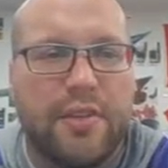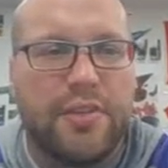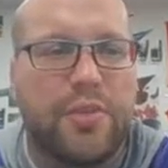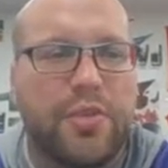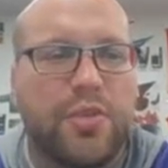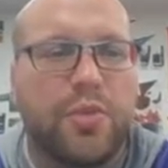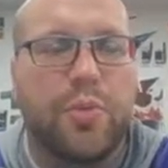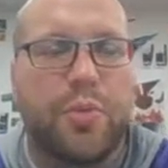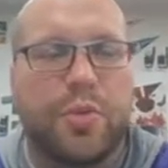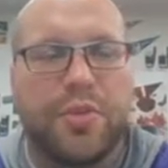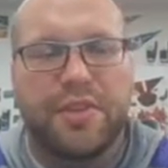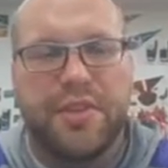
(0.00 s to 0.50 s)

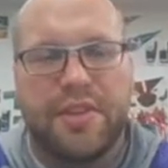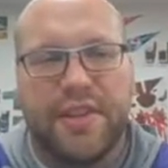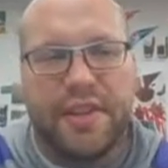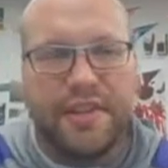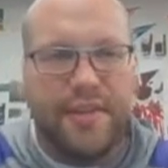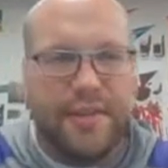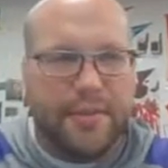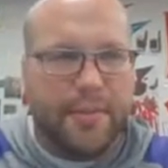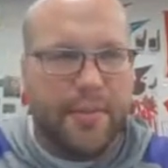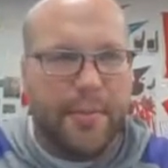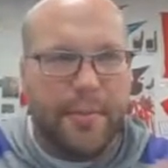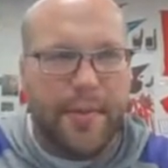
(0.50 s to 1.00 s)

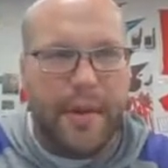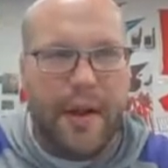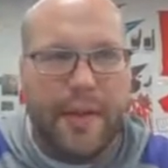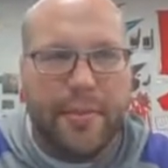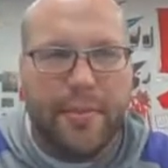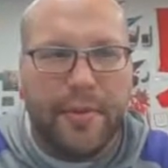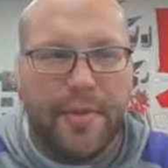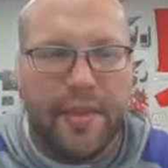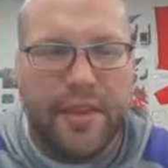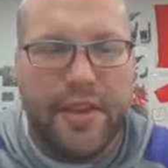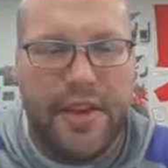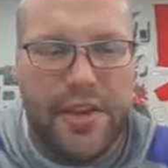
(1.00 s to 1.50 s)
2% of the
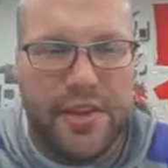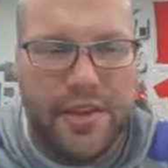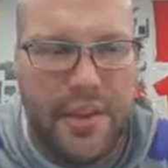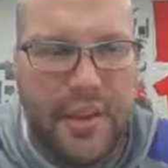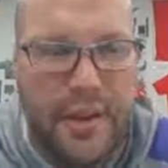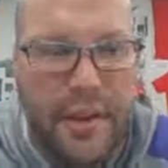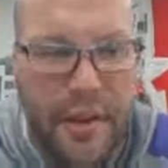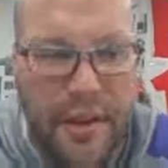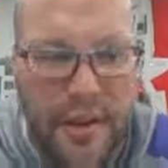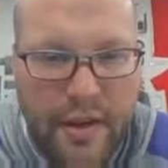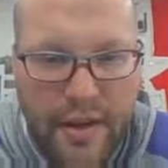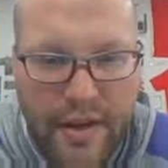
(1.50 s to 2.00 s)
population,